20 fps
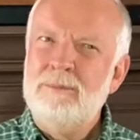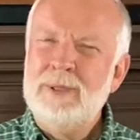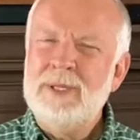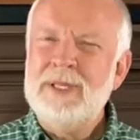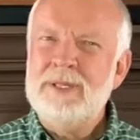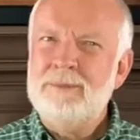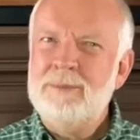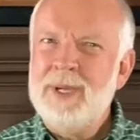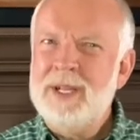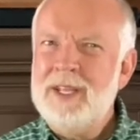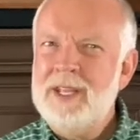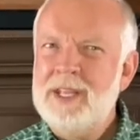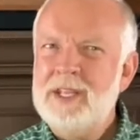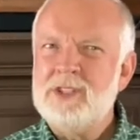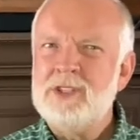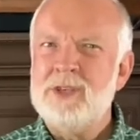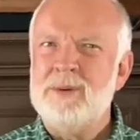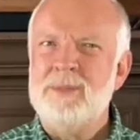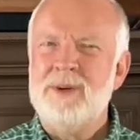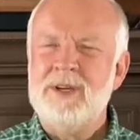but it
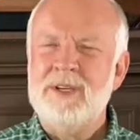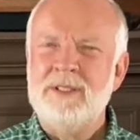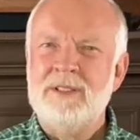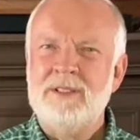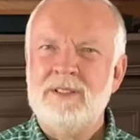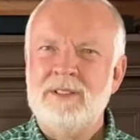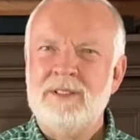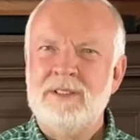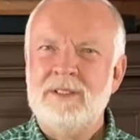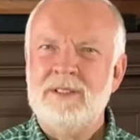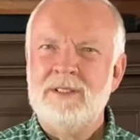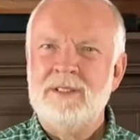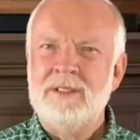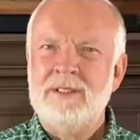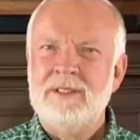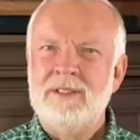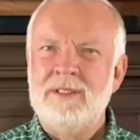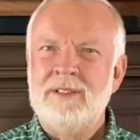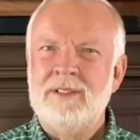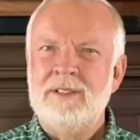hits him.
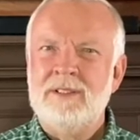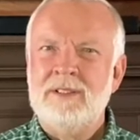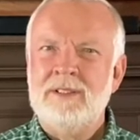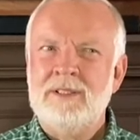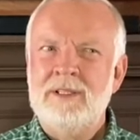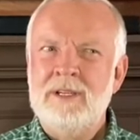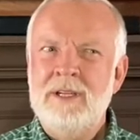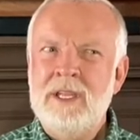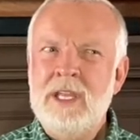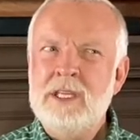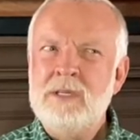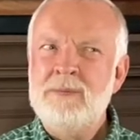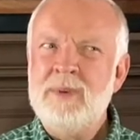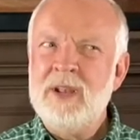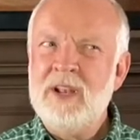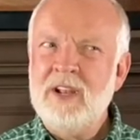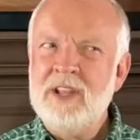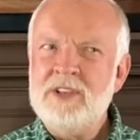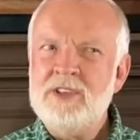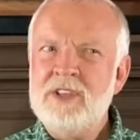He's
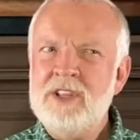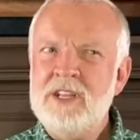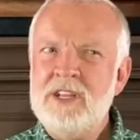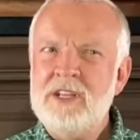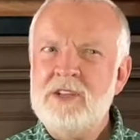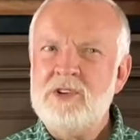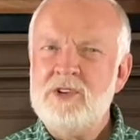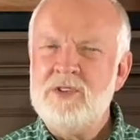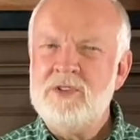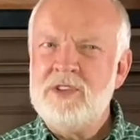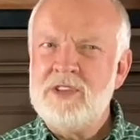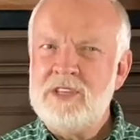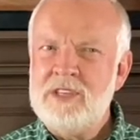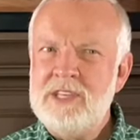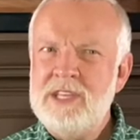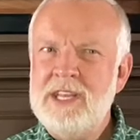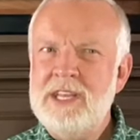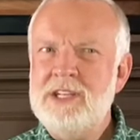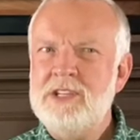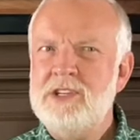been listening to the
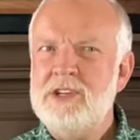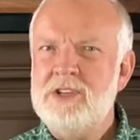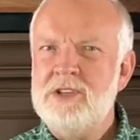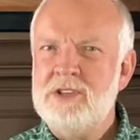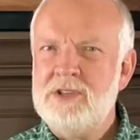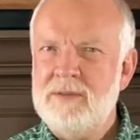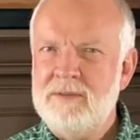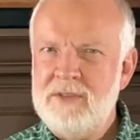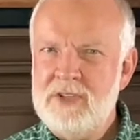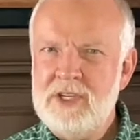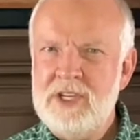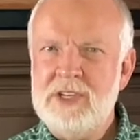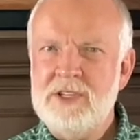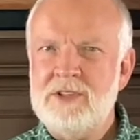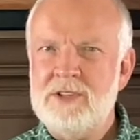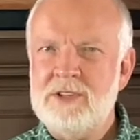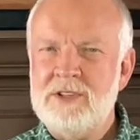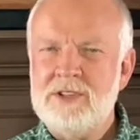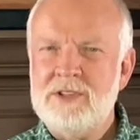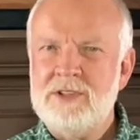teachings of
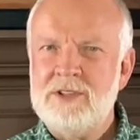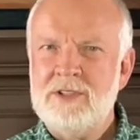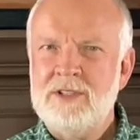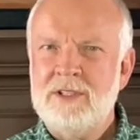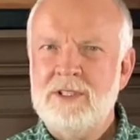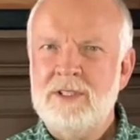Jesus.